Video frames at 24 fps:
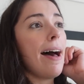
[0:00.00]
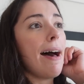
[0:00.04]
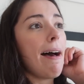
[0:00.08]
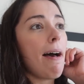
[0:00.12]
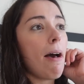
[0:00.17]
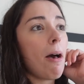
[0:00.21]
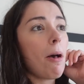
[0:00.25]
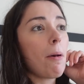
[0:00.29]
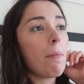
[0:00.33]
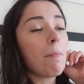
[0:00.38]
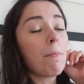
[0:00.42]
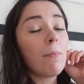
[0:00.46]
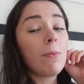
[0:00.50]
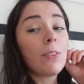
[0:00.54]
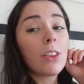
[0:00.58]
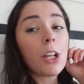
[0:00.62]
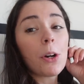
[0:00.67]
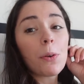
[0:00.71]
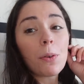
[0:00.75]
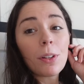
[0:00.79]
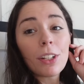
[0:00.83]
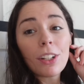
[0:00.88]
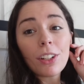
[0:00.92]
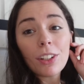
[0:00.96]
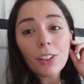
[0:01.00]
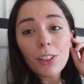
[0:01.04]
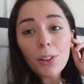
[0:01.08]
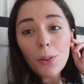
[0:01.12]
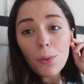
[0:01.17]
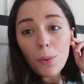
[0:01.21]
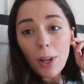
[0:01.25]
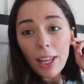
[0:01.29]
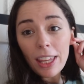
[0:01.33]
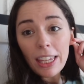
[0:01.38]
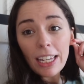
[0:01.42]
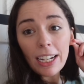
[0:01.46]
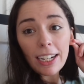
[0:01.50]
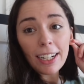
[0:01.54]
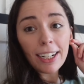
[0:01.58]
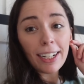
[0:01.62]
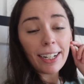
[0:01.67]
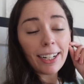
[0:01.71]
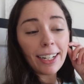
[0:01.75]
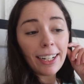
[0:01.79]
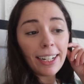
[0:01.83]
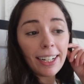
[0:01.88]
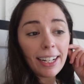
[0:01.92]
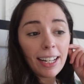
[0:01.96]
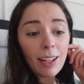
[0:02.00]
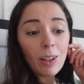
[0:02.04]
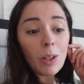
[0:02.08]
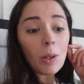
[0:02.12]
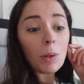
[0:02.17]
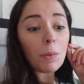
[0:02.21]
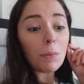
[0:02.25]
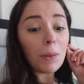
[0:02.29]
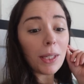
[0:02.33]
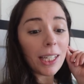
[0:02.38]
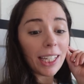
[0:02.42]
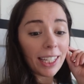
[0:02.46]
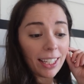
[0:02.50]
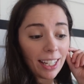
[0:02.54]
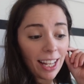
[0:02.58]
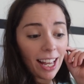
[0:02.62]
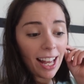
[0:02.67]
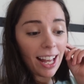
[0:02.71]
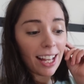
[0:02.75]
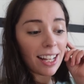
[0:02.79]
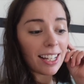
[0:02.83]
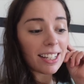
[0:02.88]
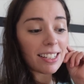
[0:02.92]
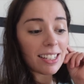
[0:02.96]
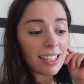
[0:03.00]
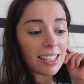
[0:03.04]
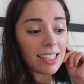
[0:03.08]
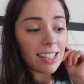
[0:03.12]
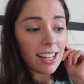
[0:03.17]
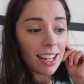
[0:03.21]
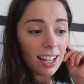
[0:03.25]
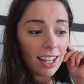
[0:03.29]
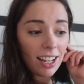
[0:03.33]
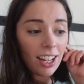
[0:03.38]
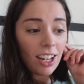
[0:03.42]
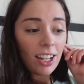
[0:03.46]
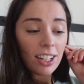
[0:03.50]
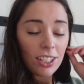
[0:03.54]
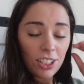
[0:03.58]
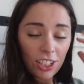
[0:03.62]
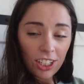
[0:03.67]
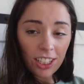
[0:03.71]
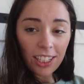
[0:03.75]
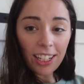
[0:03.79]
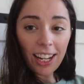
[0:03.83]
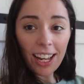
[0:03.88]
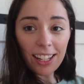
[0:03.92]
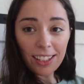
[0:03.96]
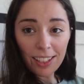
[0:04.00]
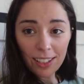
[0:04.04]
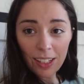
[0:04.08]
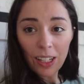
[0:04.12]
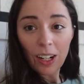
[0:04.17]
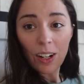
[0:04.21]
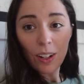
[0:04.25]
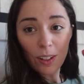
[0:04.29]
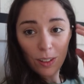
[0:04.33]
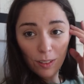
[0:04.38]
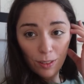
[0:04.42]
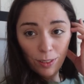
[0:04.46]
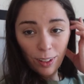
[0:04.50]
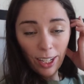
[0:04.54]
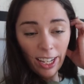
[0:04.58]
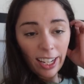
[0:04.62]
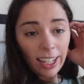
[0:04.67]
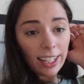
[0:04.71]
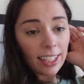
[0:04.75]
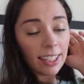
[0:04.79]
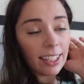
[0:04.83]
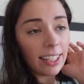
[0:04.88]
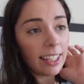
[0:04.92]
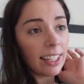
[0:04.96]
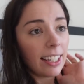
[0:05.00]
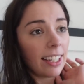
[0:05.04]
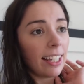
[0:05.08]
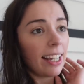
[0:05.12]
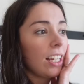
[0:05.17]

Um, no one could go with her because she has COVID.